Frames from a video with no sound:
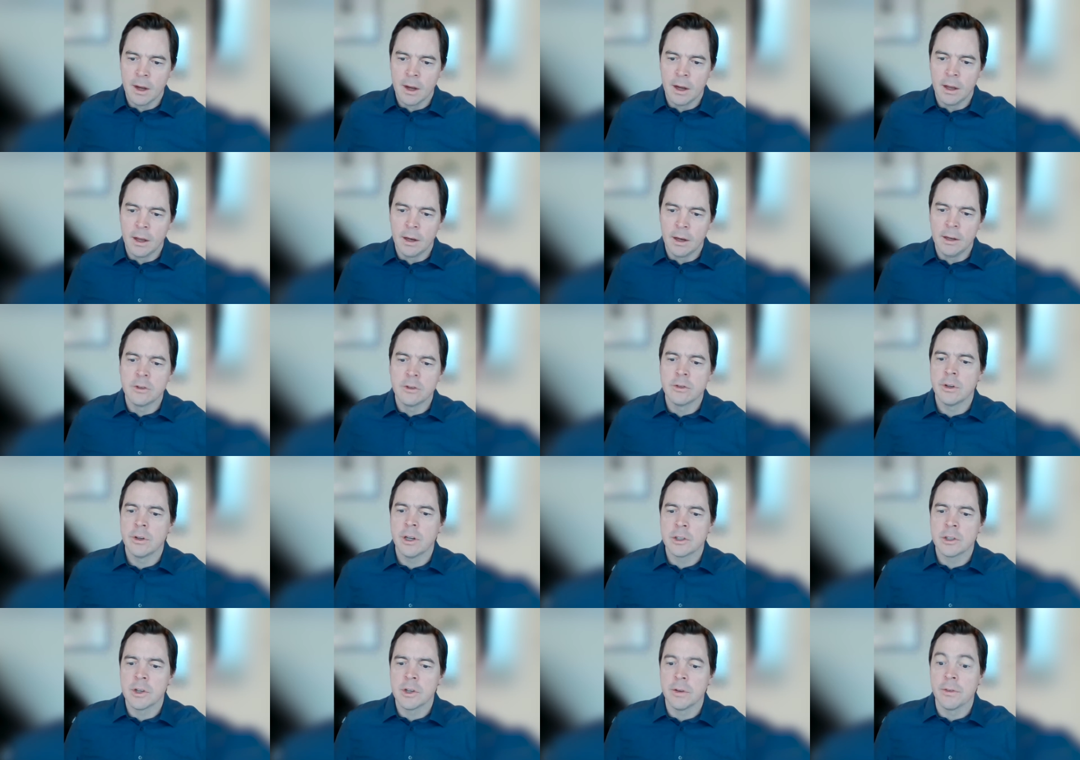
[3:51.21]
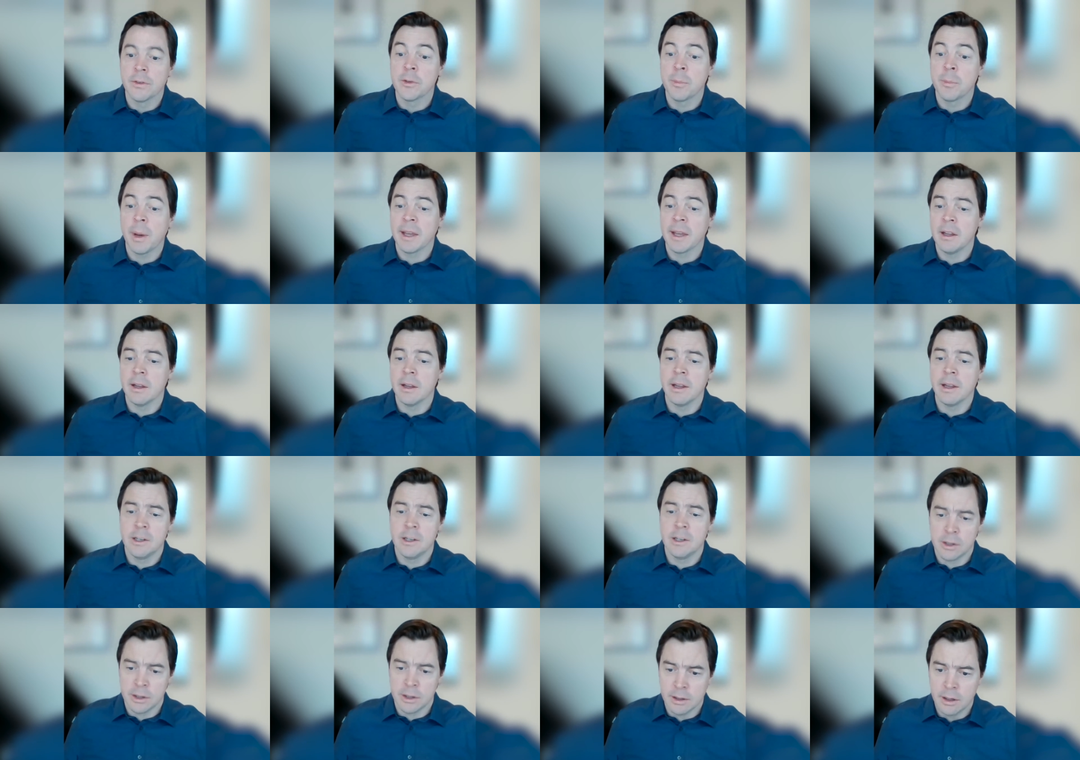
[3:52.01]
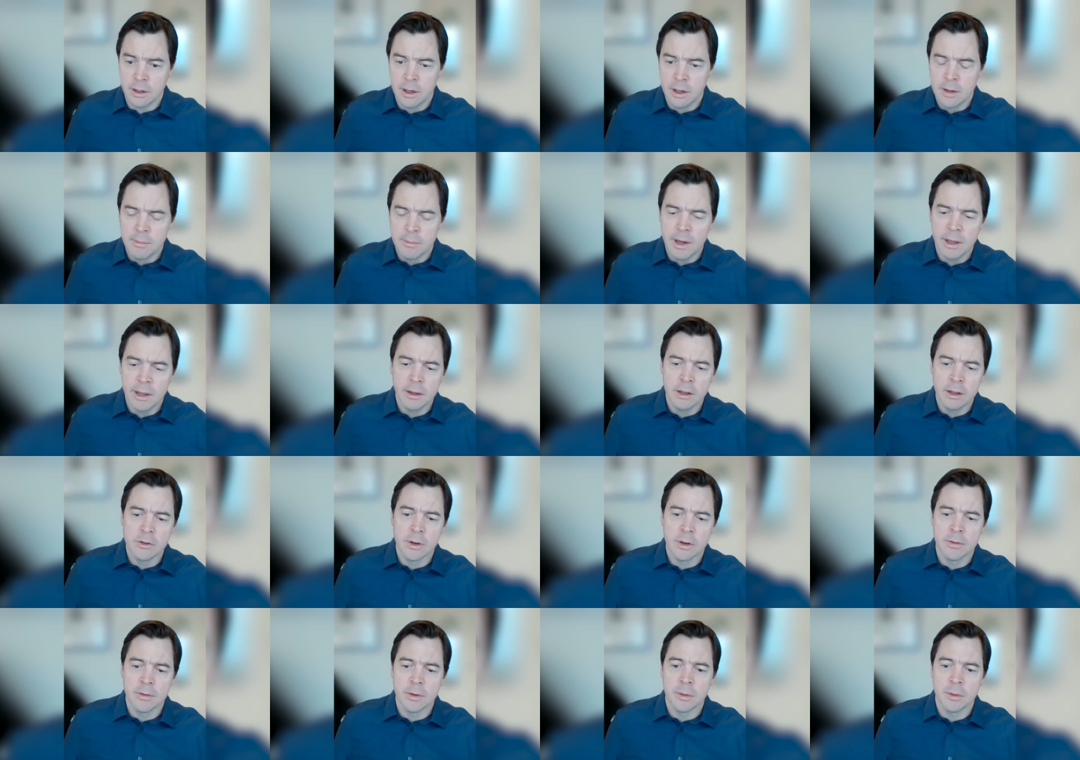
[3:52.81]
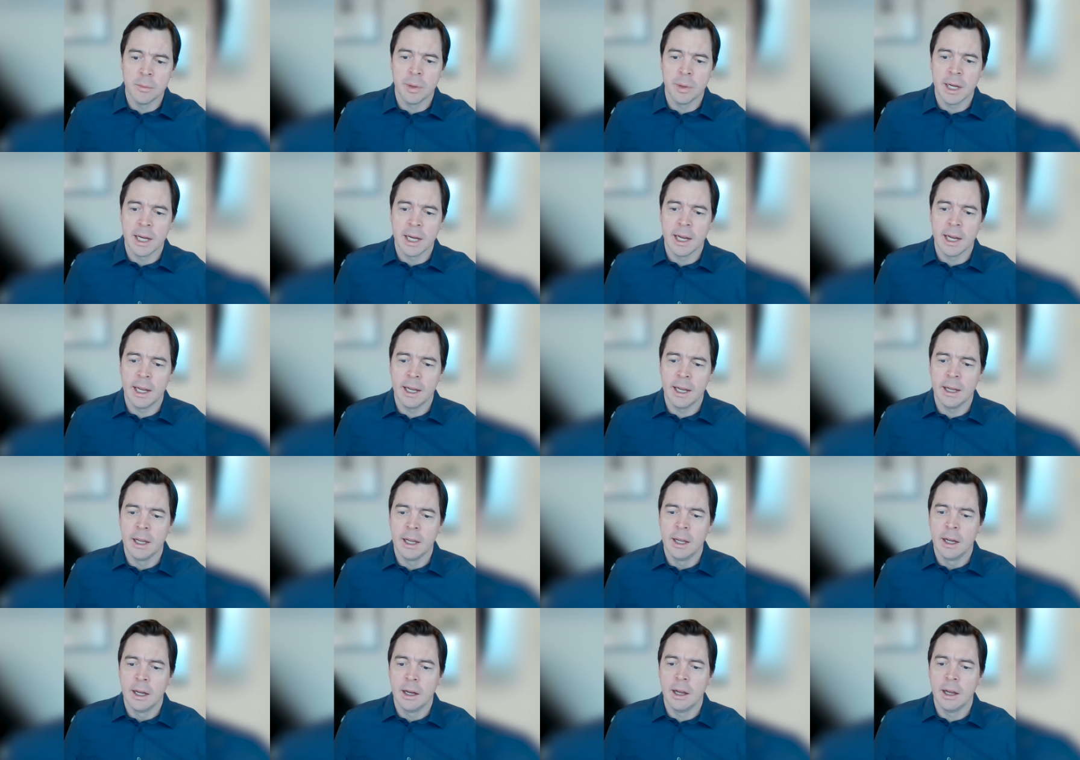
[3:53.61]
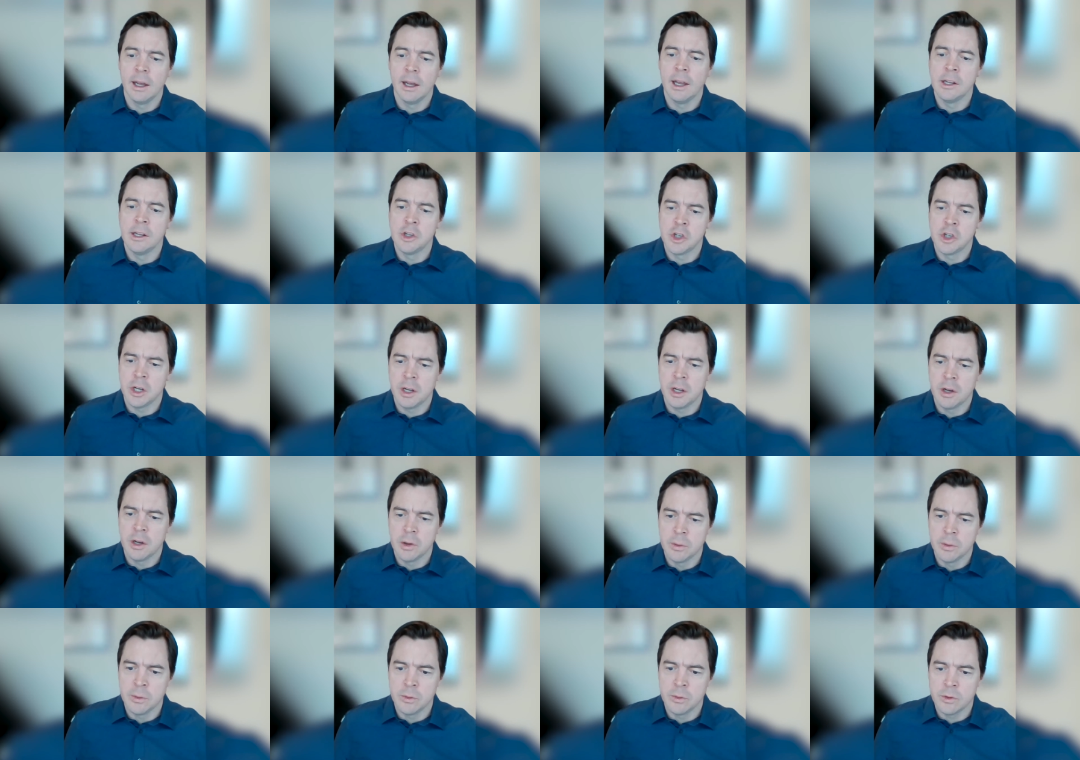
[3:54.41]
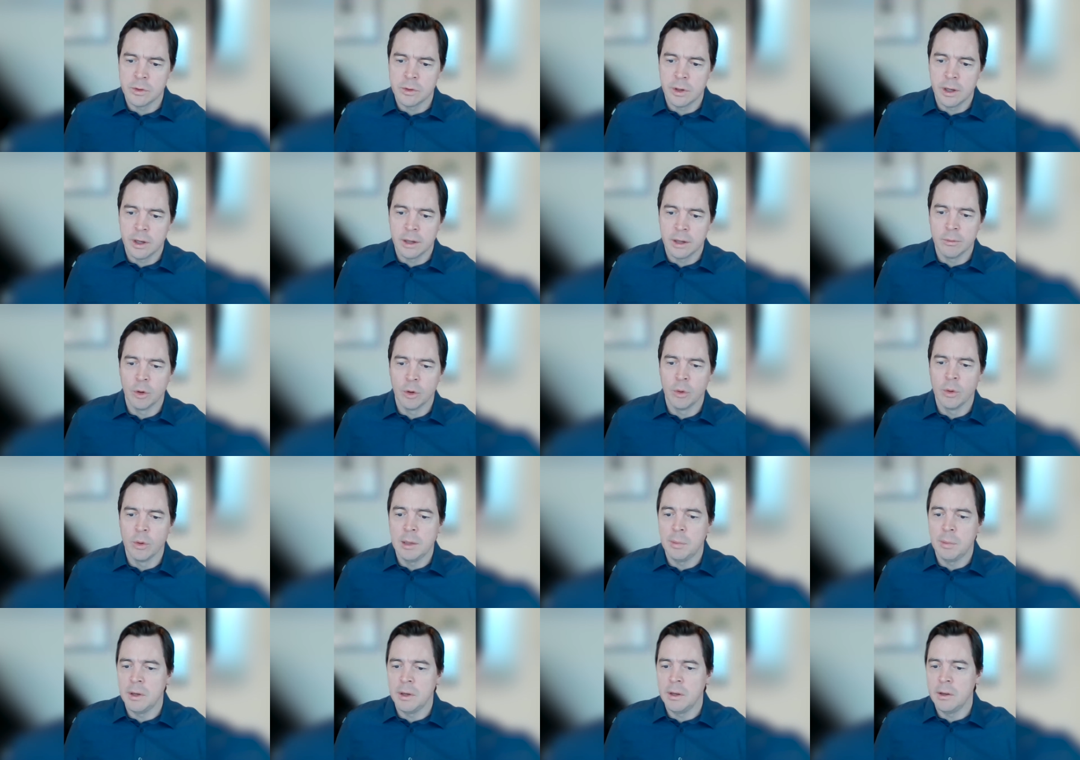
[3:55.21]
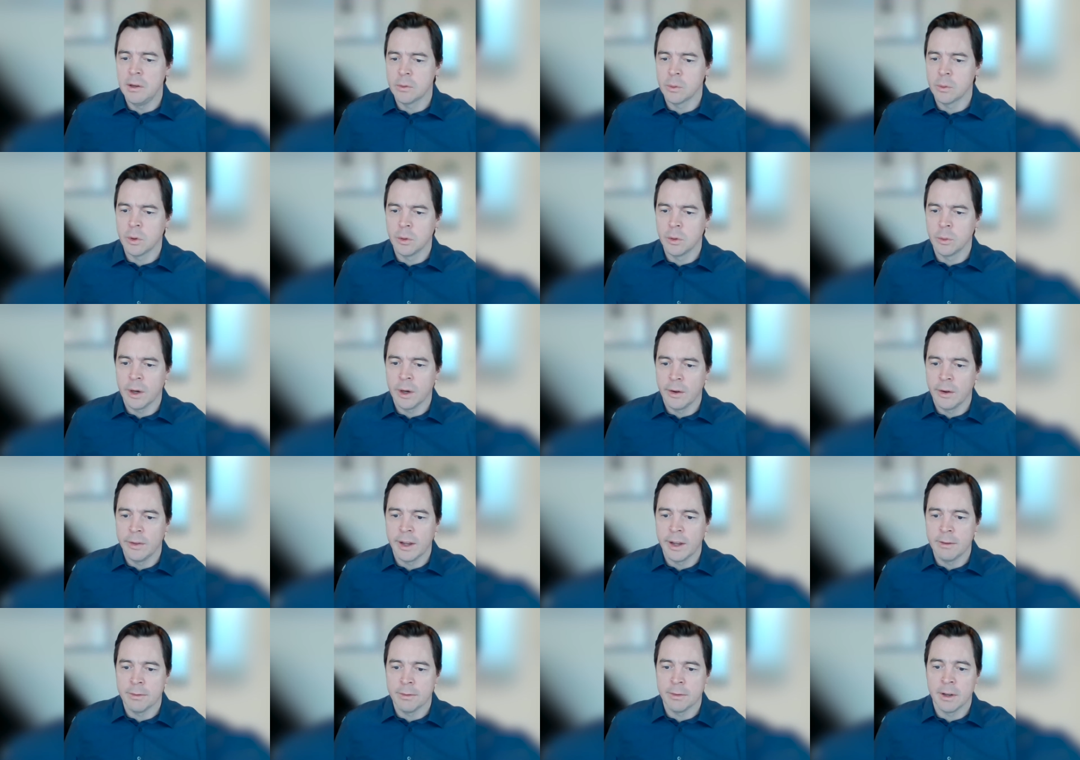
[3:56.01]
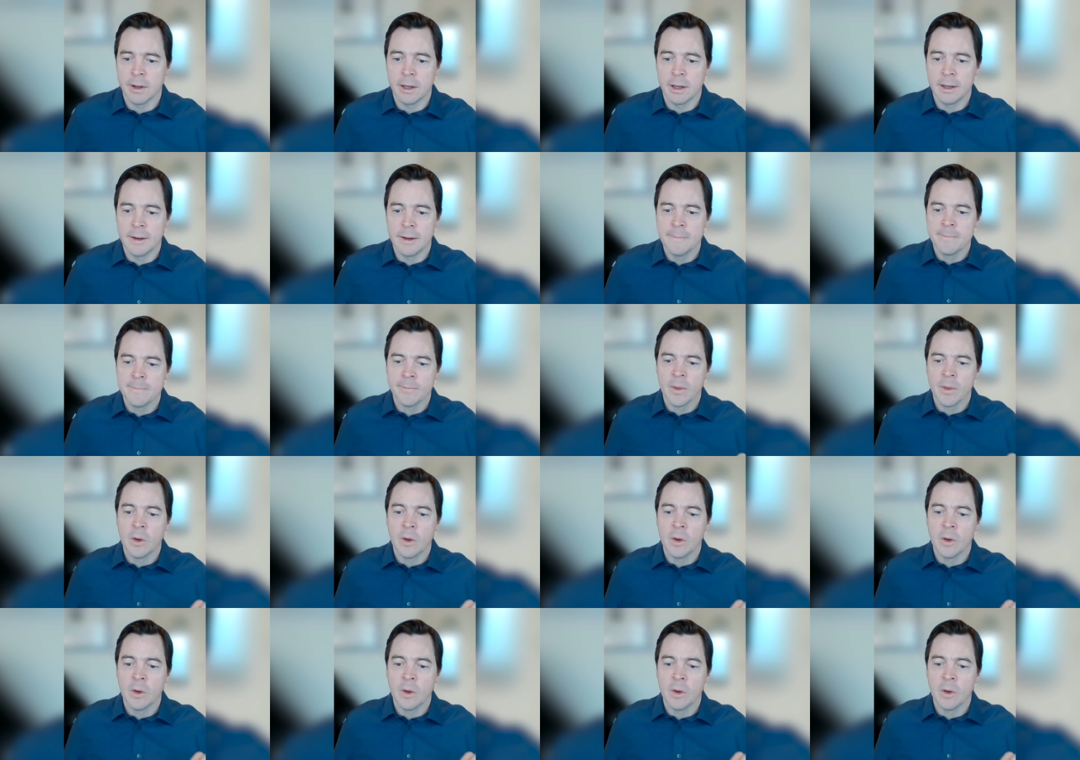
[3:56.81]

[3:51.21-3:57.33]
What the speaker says: an introduction of speculation, mainly driven by NGOs, Greenpeace, World Wildlife Fund,